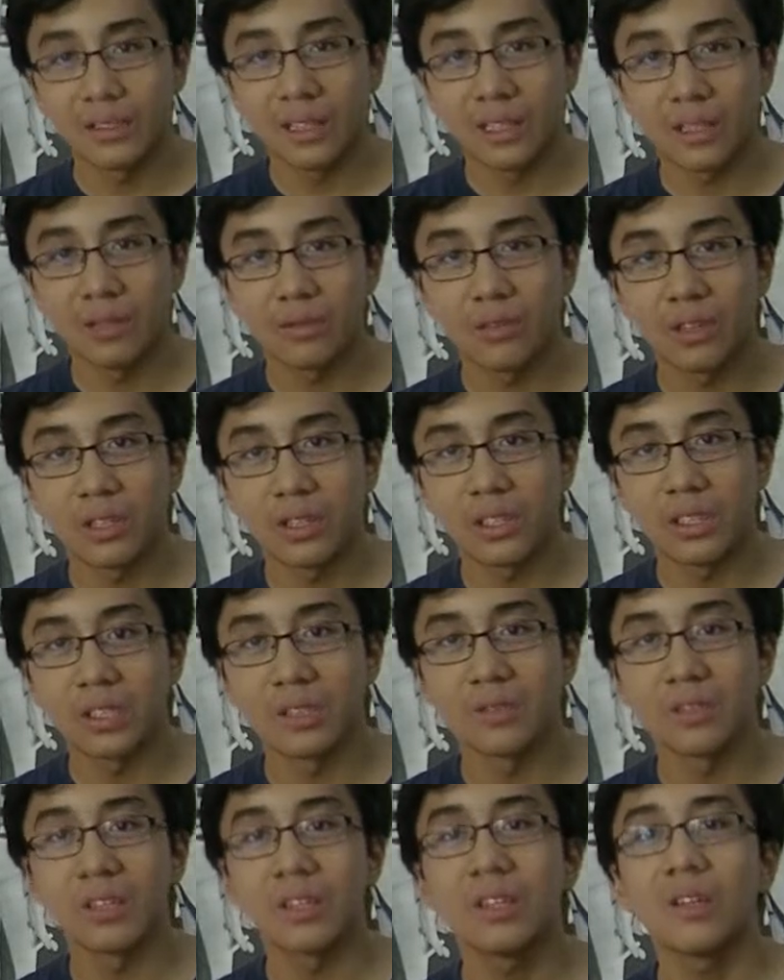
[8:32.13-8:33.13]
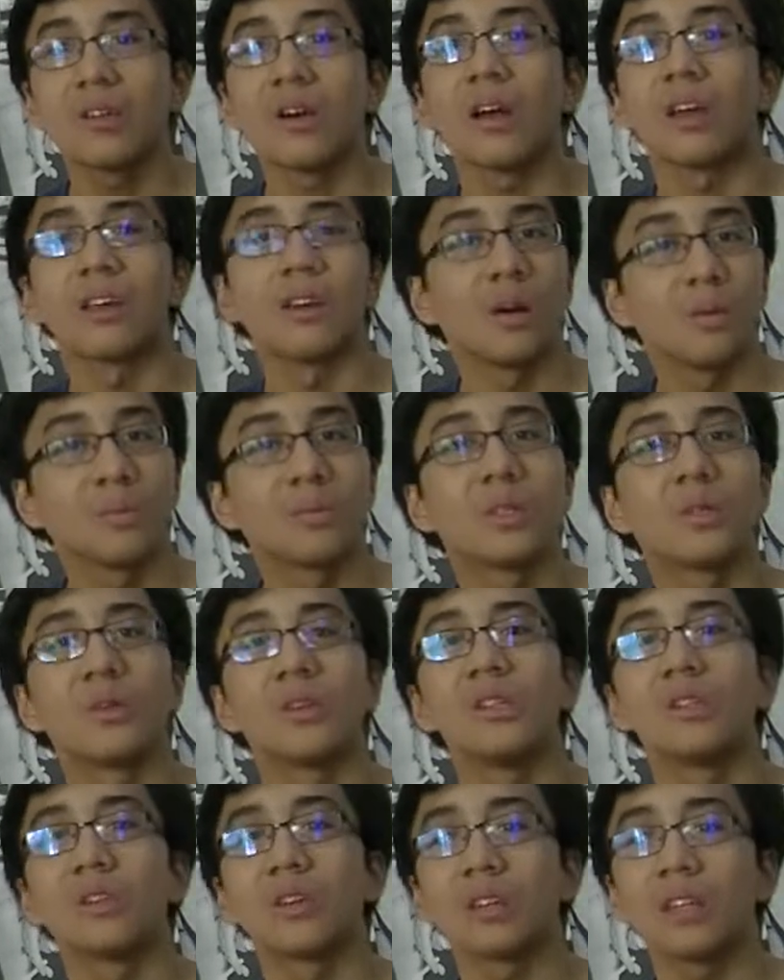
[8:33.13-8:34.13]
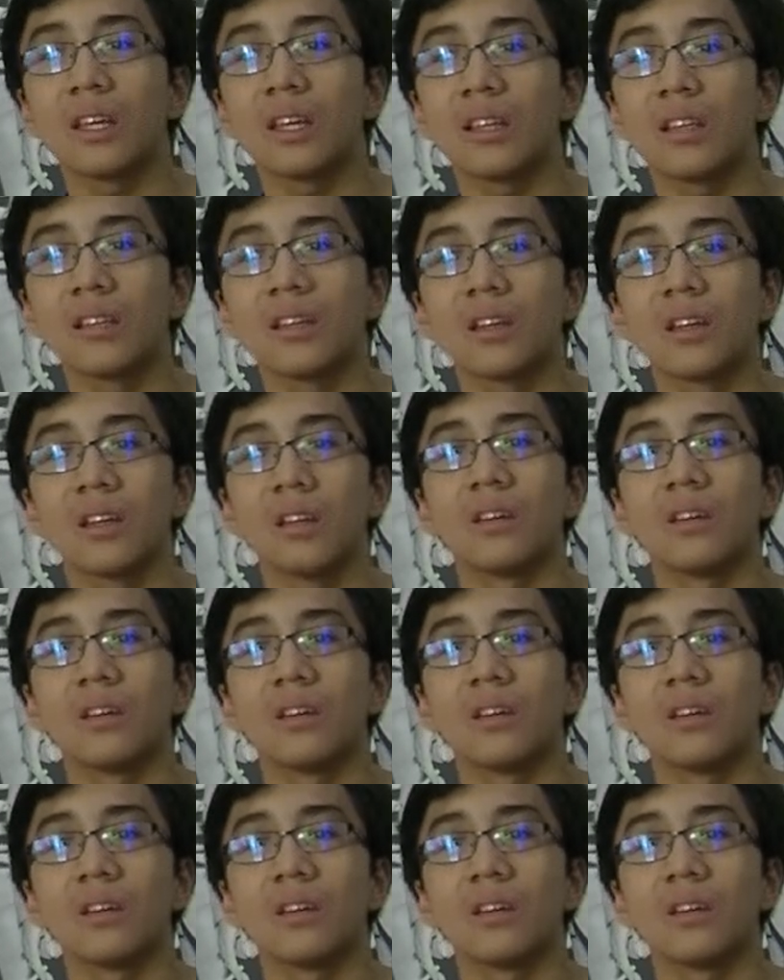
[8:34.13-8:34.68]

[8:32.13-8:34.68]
thank you for watching this video. I hope you enjoyed it.